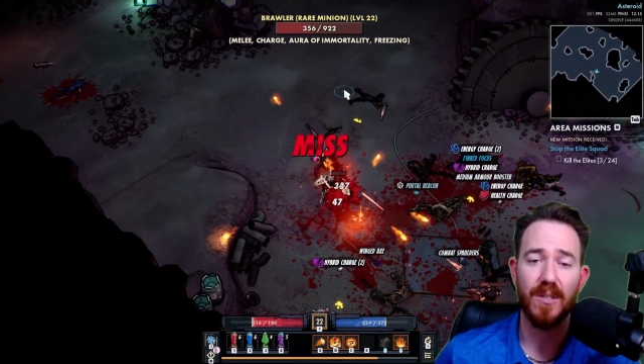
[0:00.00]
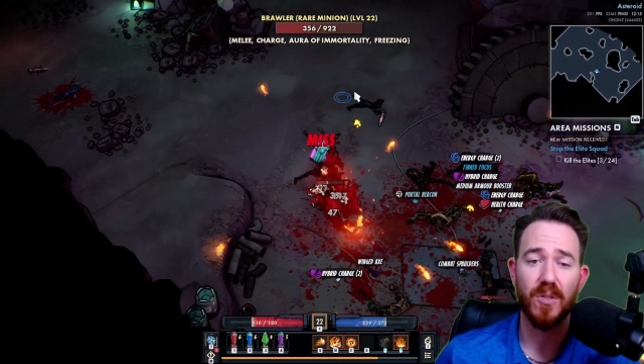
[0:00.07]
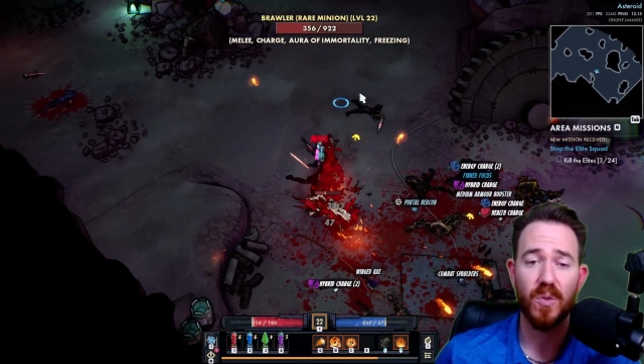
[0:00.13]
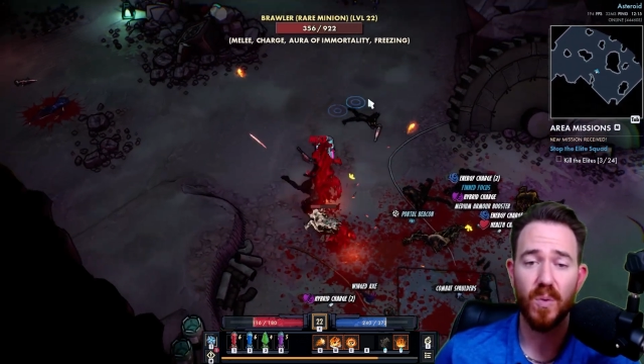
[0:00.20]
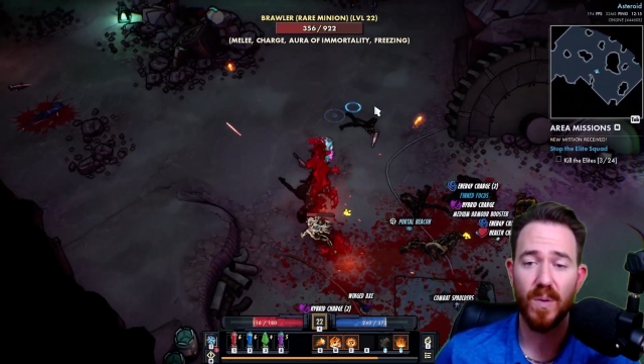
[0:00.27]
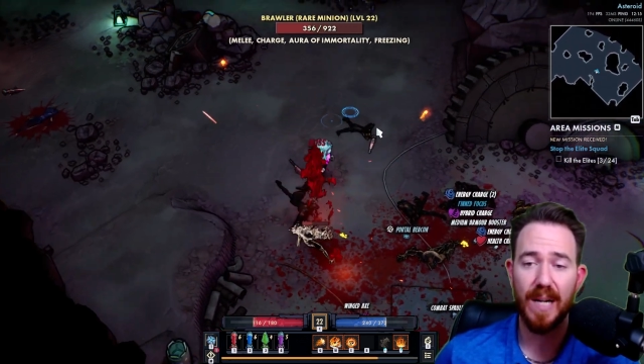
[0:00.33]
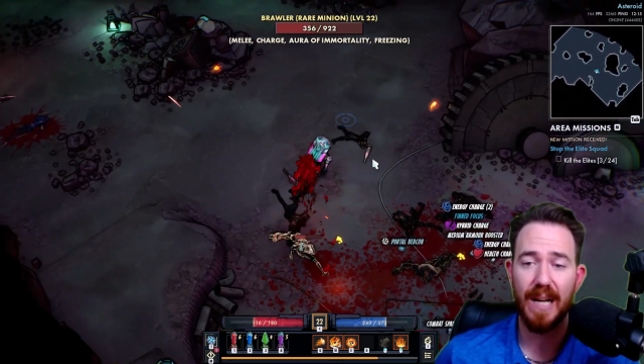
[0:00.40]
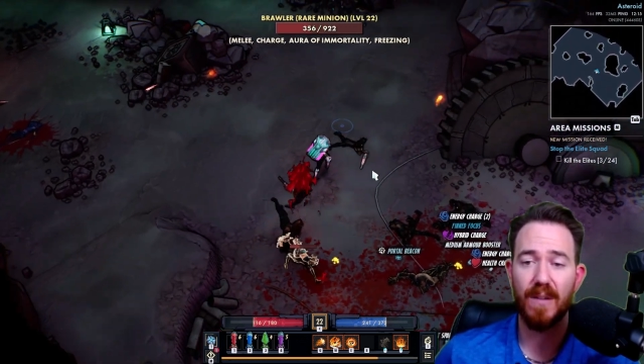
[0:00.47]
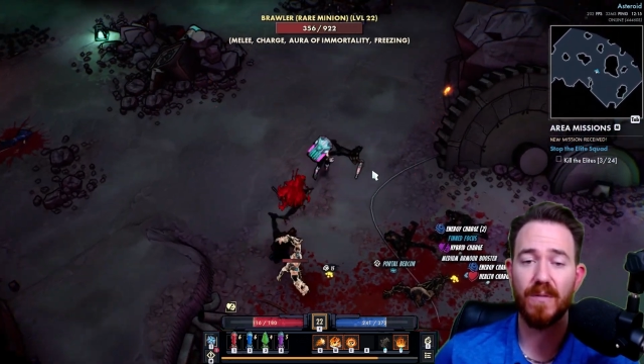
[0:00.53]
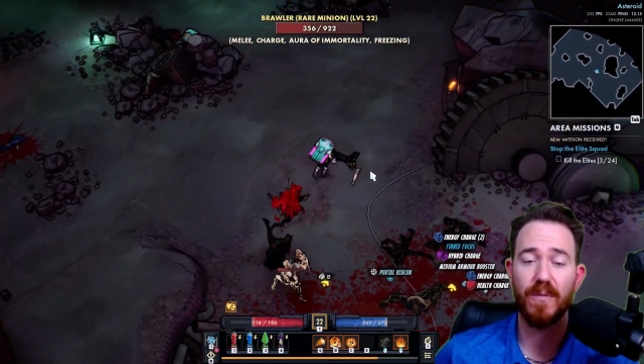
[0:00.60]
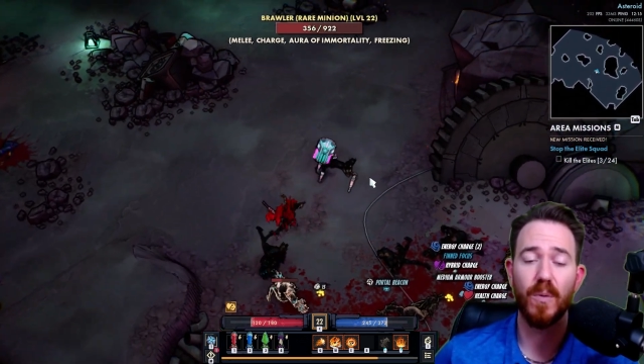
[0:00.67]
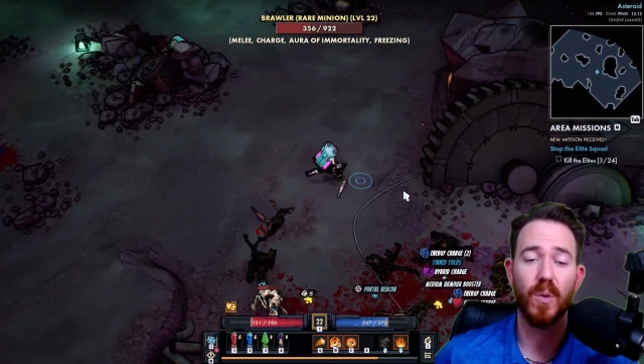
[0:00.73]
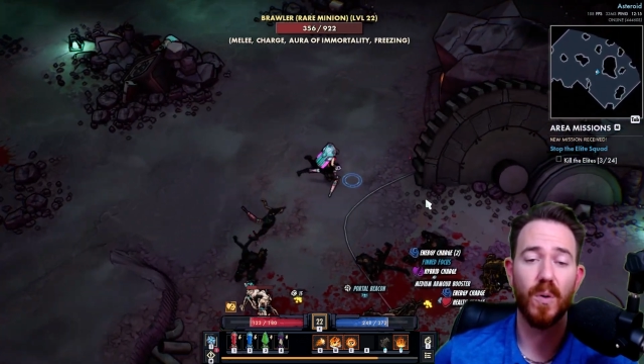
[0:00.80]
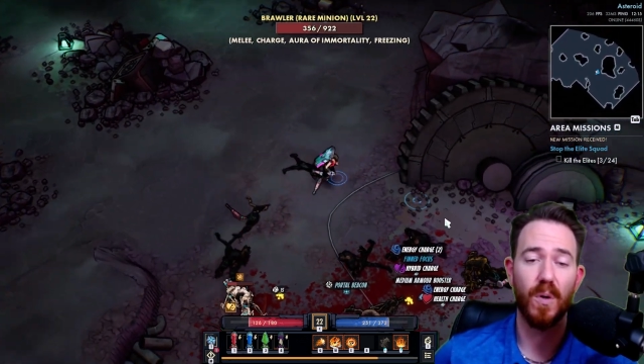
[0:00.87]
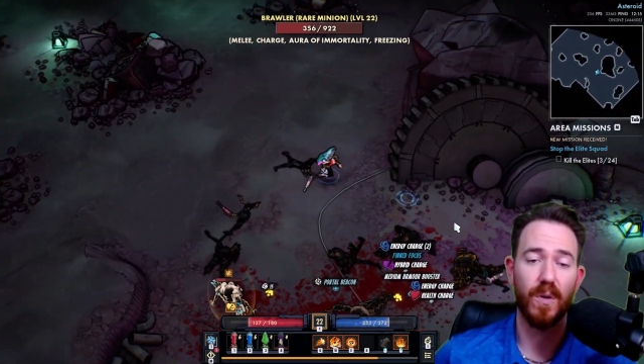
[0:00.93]
score out
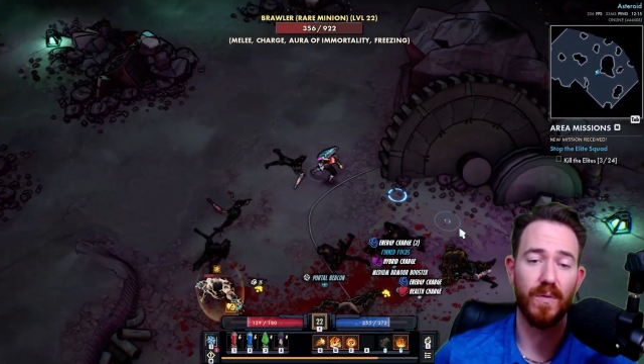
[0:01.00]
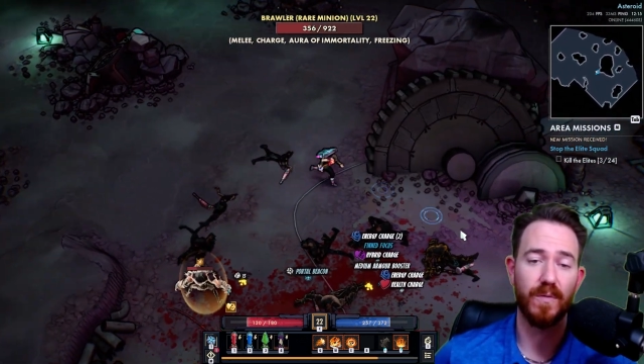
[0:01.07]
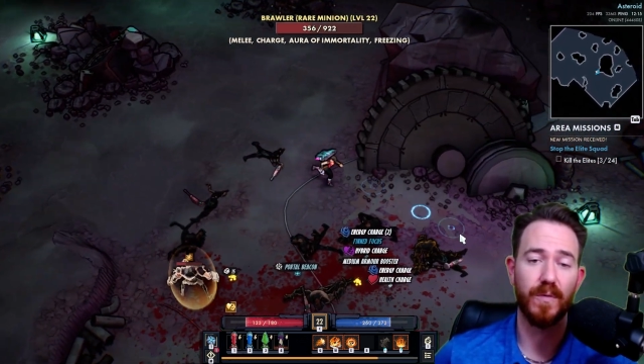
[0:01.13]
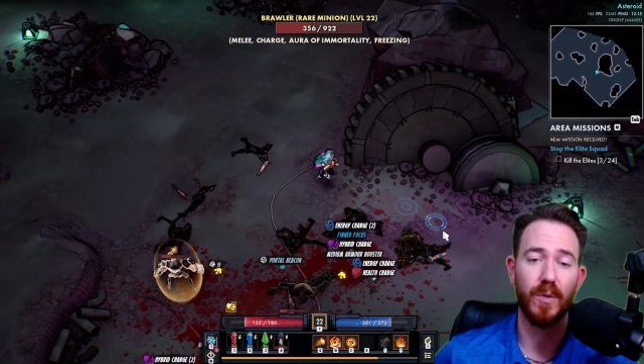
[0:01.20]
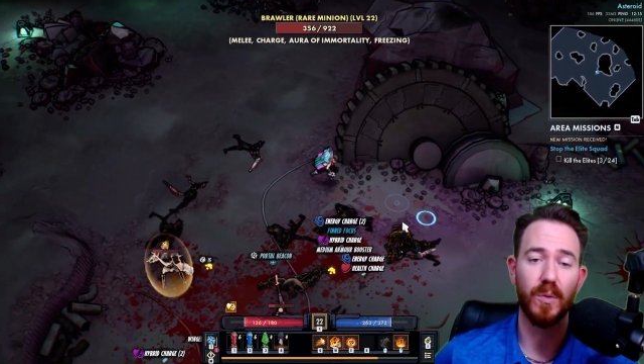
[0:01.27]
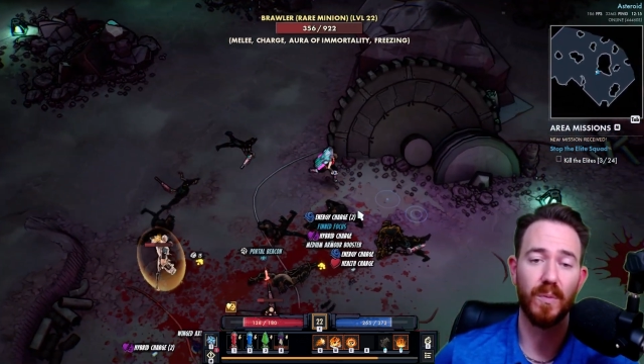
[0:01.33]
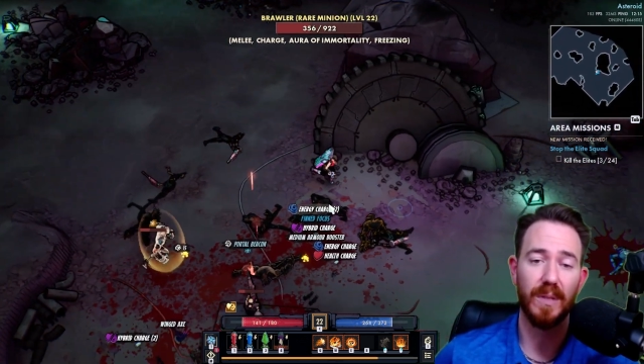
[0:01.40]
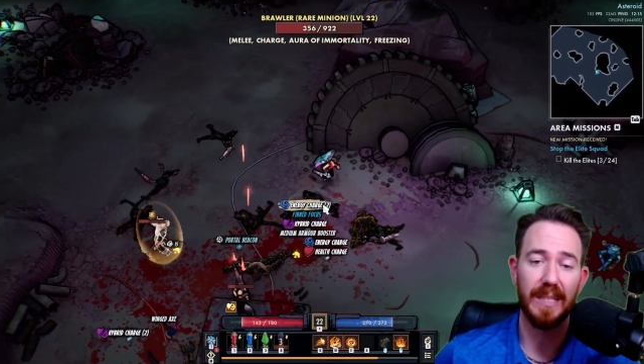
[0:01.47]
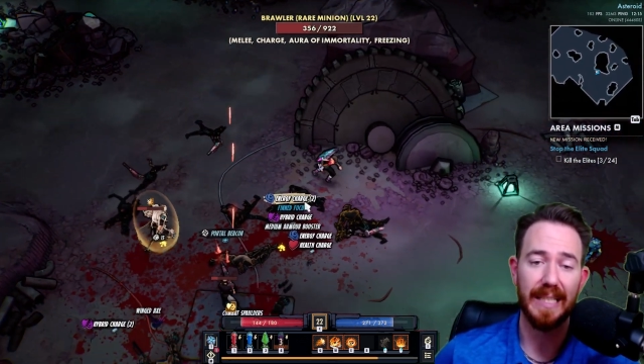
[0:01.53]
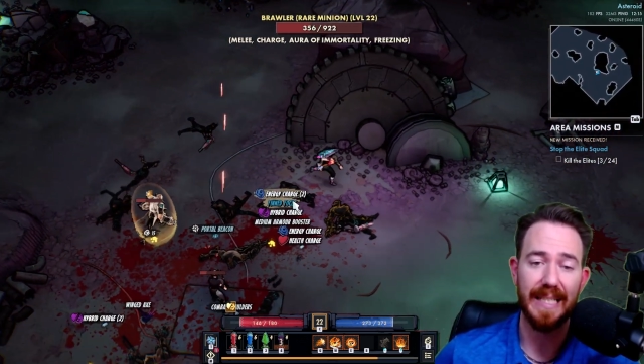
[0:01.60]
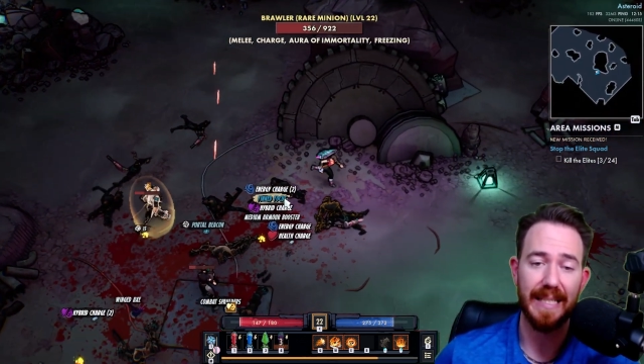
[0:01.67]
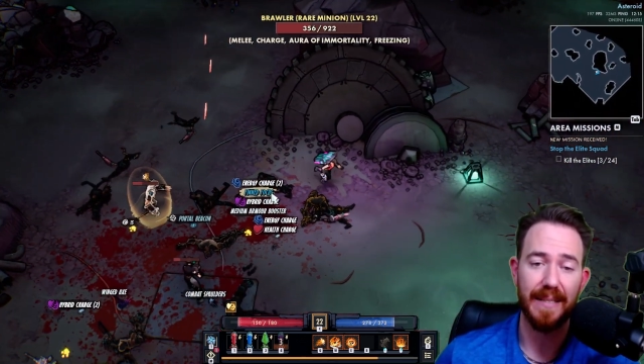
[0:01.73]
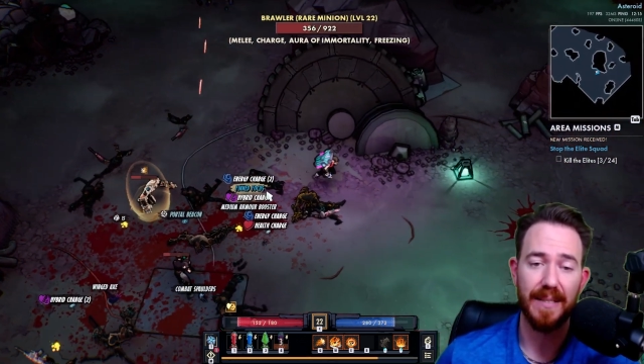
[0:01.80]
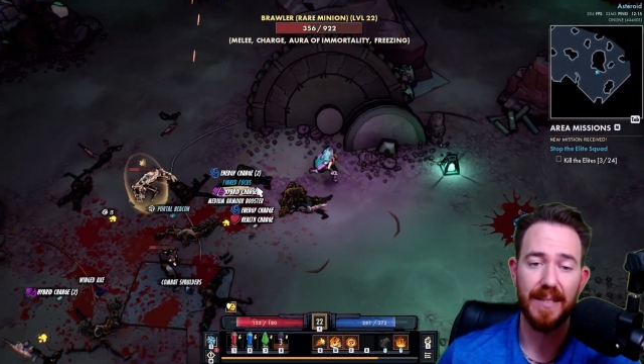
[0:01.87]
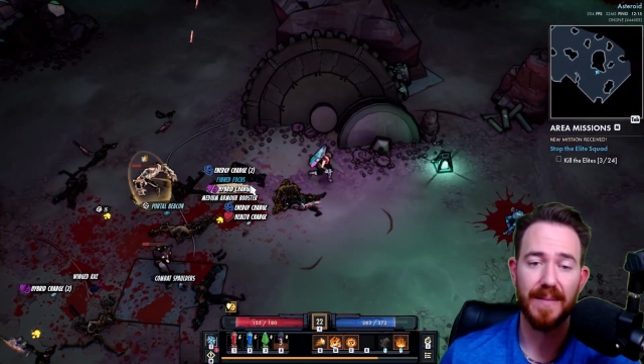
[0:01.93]
for on full
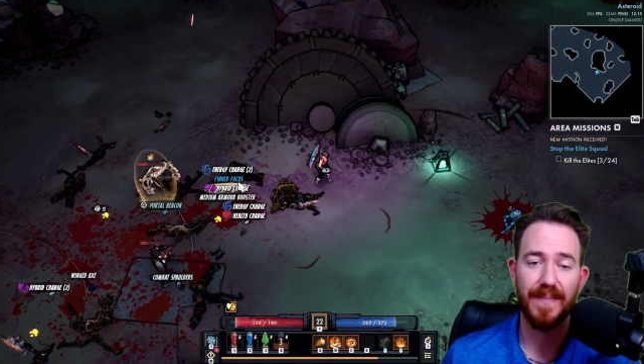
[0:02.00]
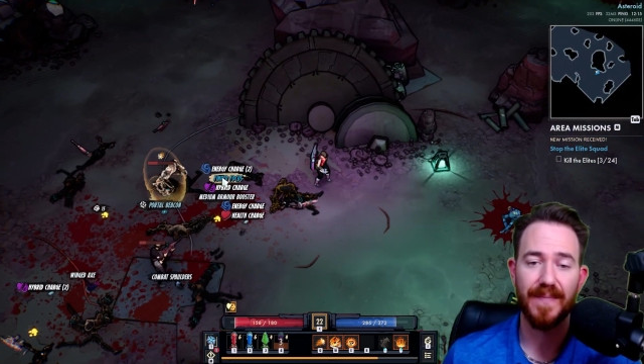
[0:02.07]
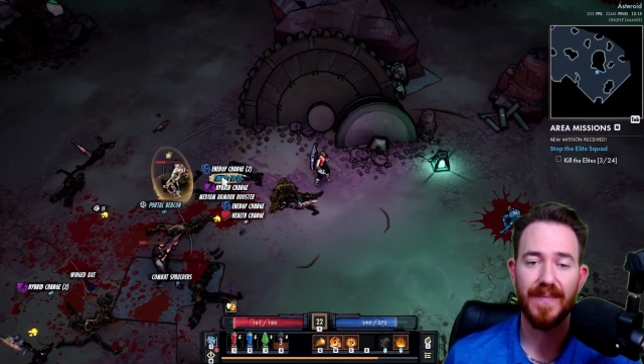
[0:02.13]
release.